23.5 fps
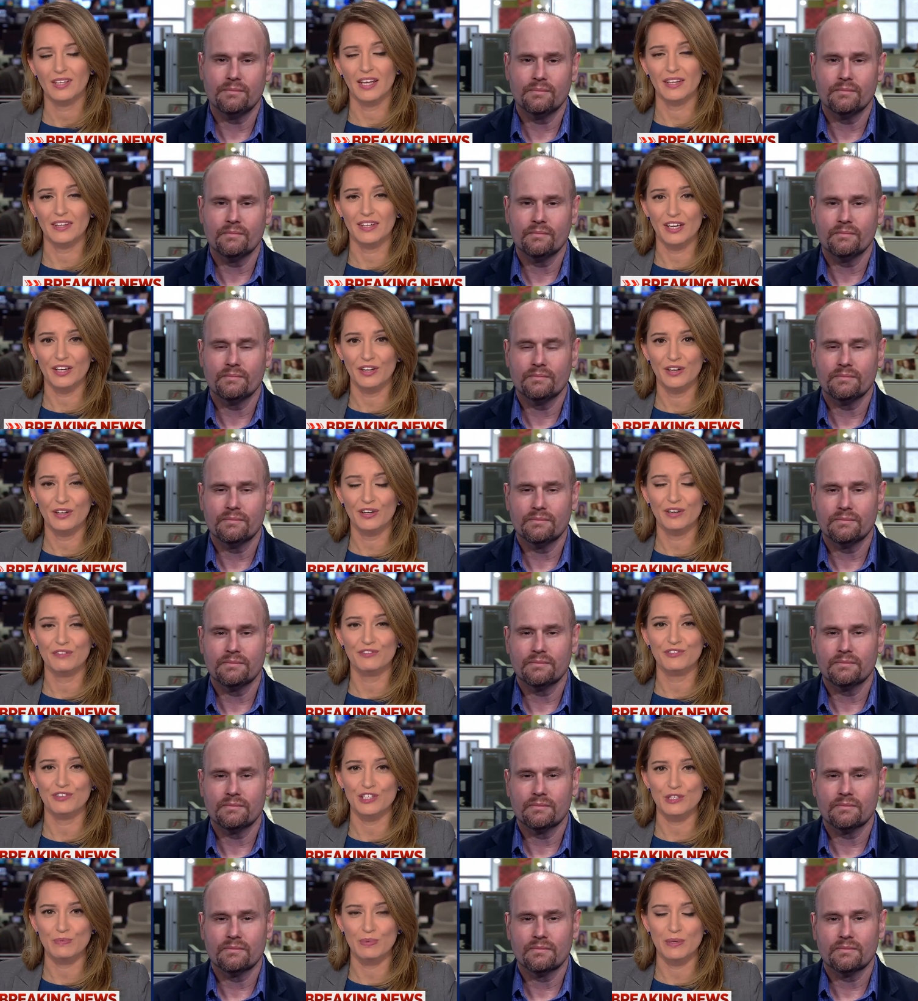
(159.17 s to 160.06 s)
Speaker 1: That they could
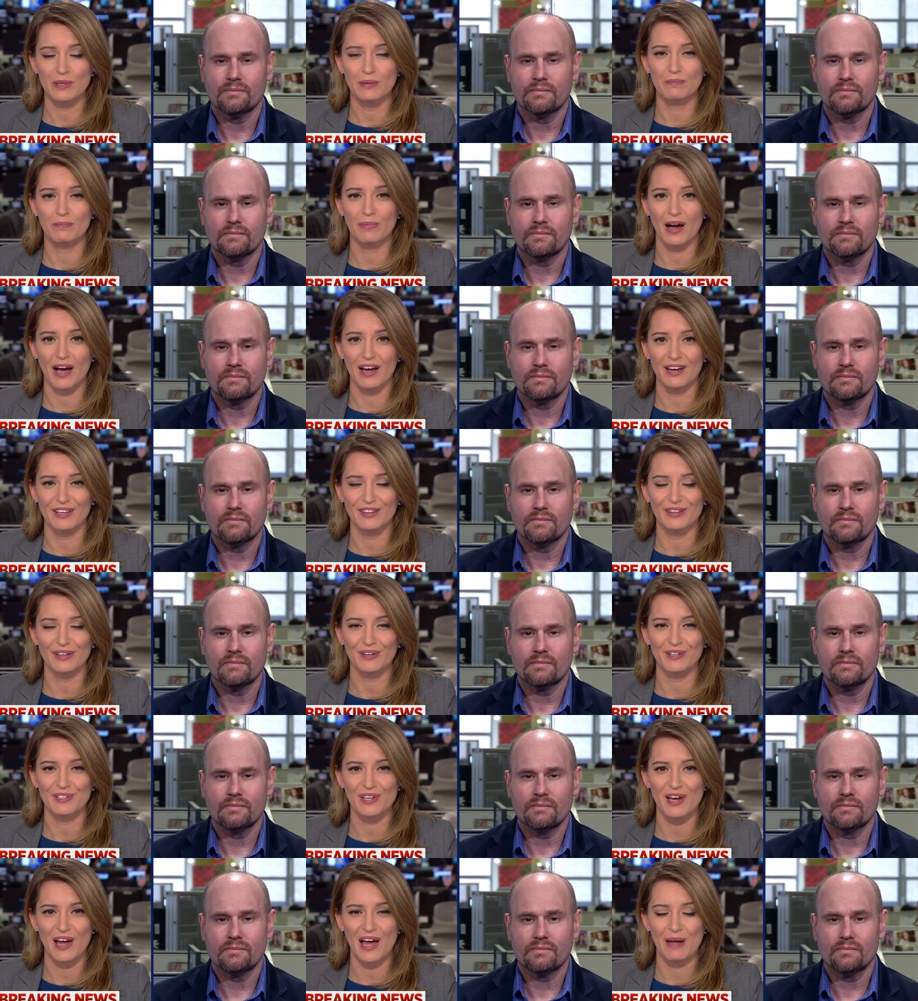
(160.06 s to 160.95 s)
have just been biding
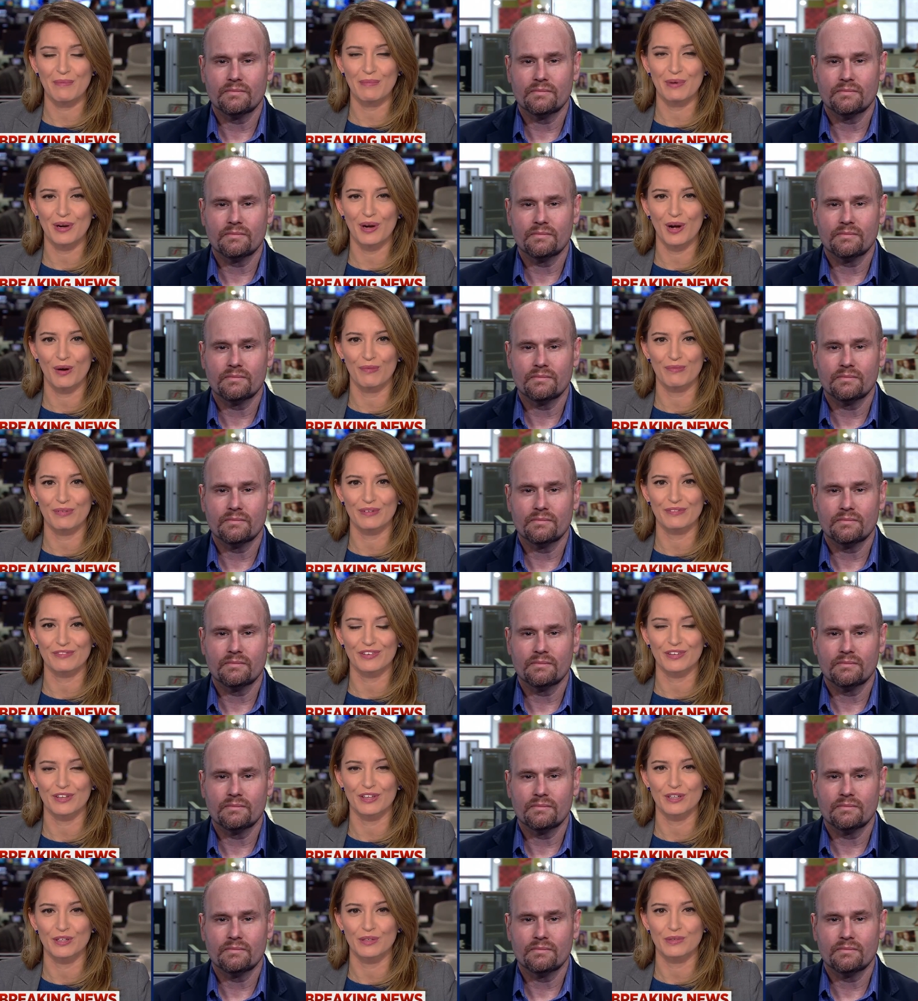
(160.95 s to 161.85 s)
their time and hoping
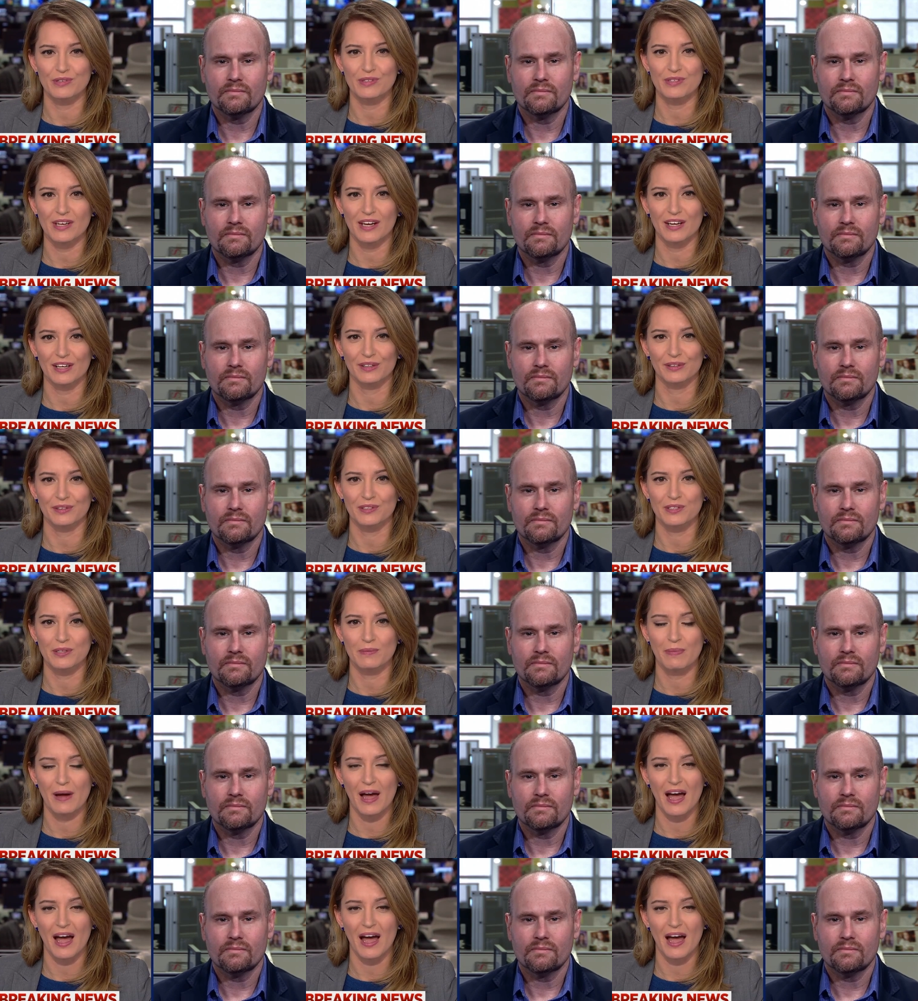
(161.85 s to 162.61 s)
for the news cycle to